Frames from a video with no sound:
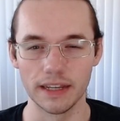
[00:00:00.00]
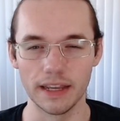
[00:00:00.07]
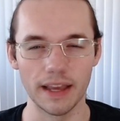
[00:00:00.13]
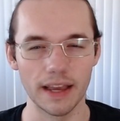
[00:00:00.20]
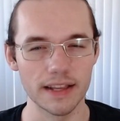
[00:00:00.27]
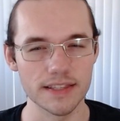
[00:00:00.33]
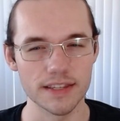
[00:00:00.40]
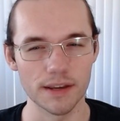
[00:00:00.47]
it
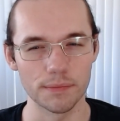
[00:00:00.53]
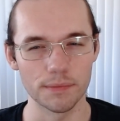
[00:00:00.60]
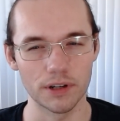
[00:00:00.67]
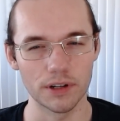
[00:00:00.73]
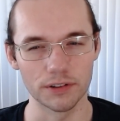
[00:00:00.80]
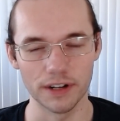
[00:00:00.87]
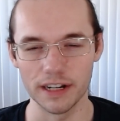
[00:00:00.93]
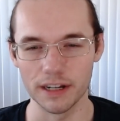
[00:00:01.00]
ends up
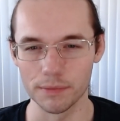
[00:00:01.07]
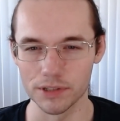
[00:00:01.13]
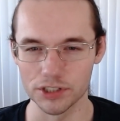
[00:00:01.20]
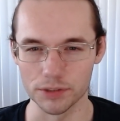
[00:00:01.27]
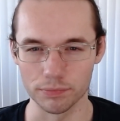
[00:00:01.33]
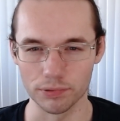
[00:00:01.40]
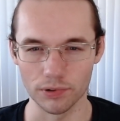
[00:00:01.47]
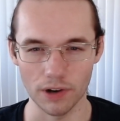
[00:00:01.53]
creating a
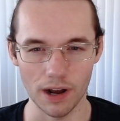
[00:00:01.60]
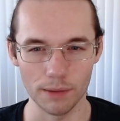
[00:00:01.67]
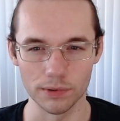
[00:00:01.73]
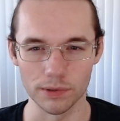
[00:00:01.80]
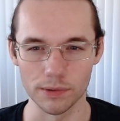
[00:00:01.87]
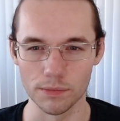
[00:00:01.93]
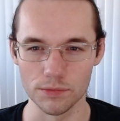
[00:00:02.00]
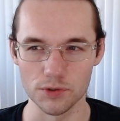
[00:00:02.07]
bunch of
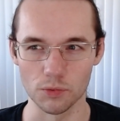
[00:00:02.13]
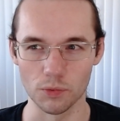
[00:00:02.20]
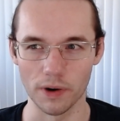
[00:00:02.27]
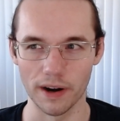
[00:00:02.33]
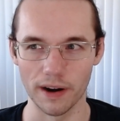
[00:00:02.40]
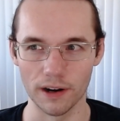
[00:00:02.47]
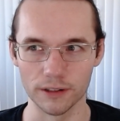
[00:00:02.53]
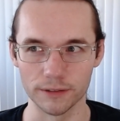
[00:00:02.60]
problems
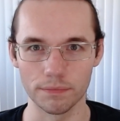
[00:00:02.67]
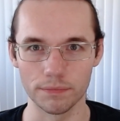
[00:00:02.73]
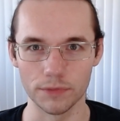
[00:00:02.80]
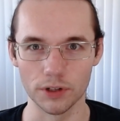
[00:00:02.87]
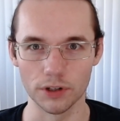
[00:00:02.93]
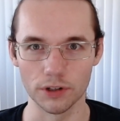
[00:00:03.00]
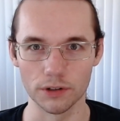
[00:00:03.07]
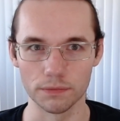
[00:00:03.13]
where
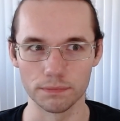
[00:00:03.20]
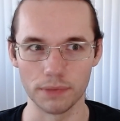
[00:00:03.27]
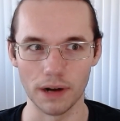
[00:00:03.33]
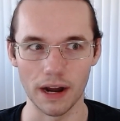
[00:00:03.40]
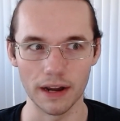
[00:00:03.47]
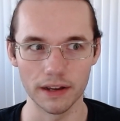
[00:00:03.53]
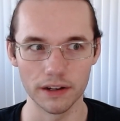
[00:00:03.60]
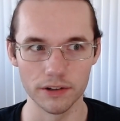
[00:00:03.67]
your
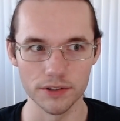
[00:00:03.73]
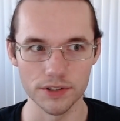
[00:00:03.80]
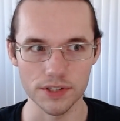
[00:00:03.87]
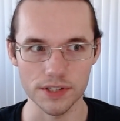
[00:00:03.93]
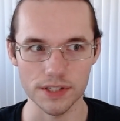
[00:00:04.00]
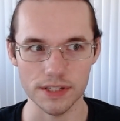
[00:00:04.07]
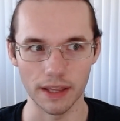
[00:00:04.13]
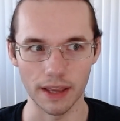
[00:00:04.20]

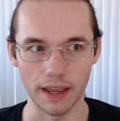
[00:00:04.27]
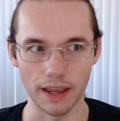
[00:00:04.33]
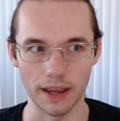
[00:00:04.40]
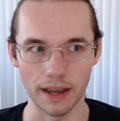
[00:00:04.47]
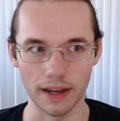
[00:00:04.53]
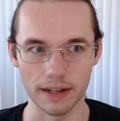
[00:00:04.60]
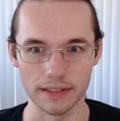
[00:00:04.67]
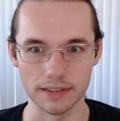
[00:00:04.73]
BIOS
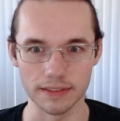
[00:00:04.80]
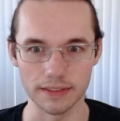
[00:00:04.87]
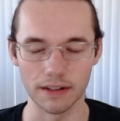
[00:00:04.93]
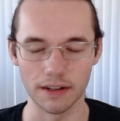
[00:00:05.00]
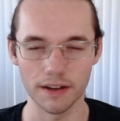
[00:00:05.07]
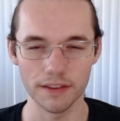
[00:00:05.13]
and